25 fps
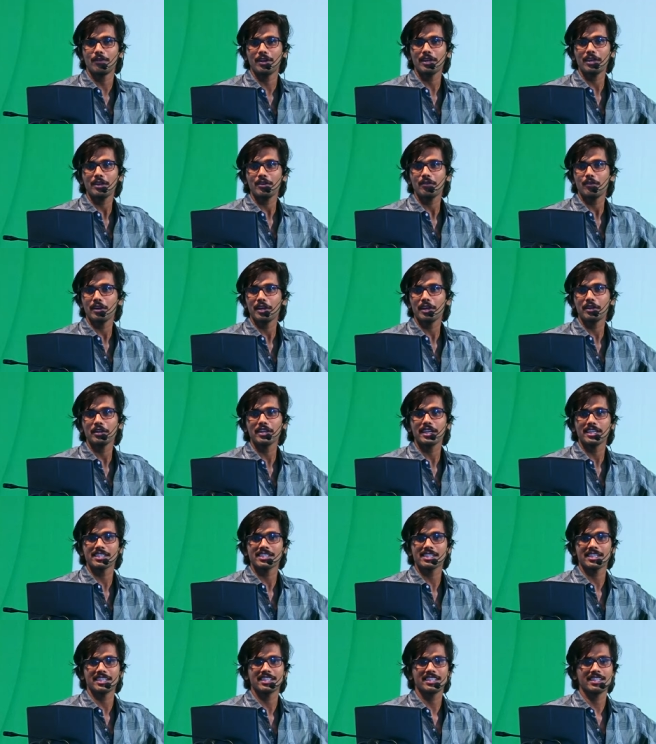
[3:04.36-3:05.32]
why, you, why you
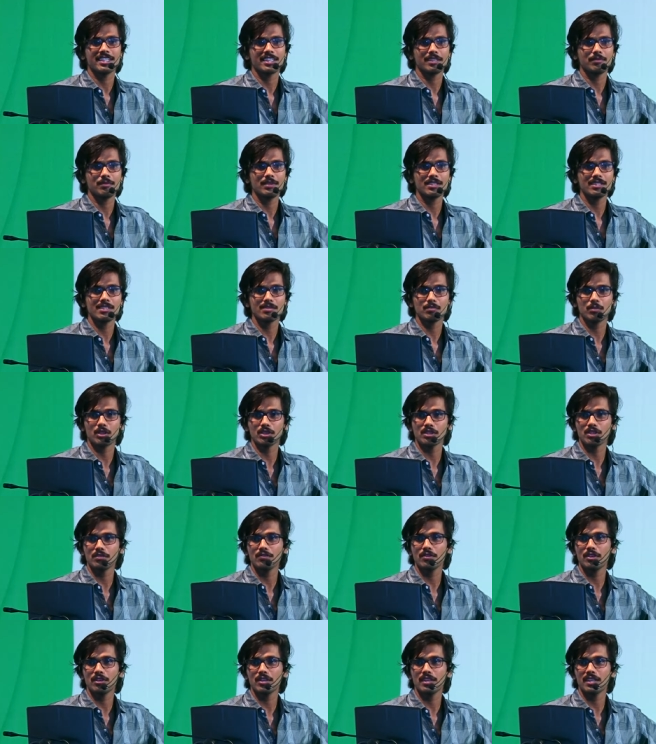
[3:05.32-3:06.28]
guys are here? Means most
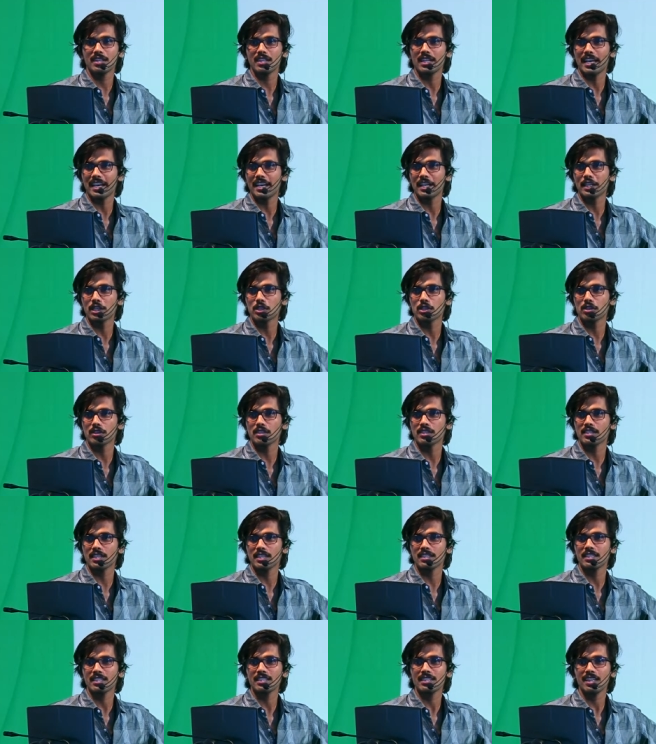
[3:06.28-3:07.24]
of you are NIT students,
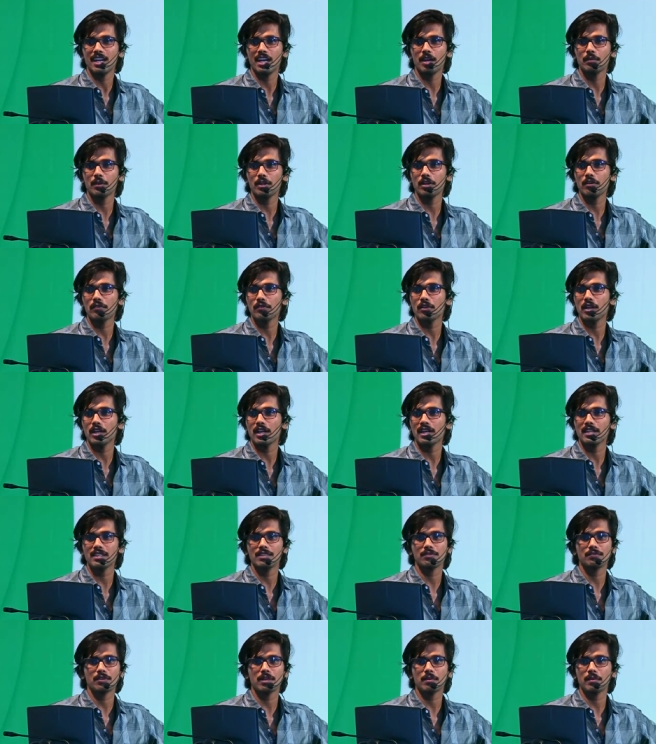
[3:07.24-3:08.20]
I think. How many of you
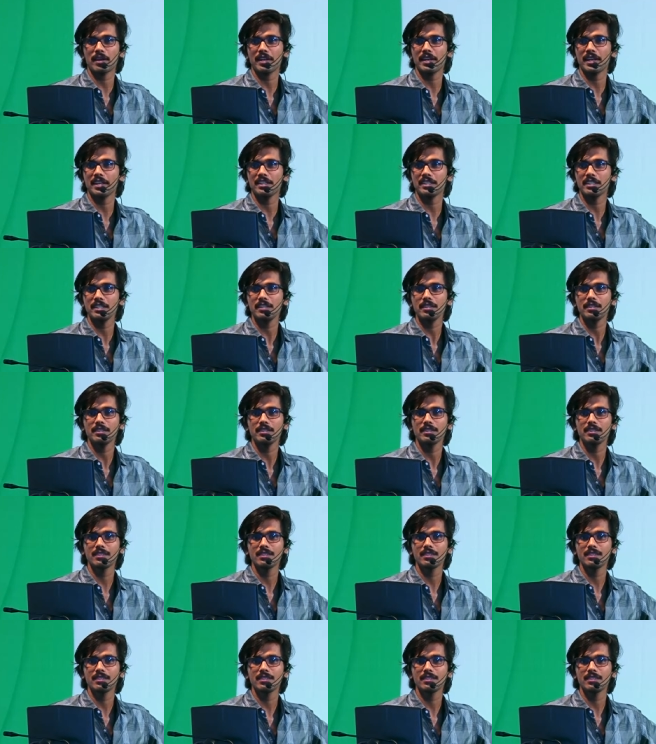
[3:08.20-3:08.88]
are from NIT?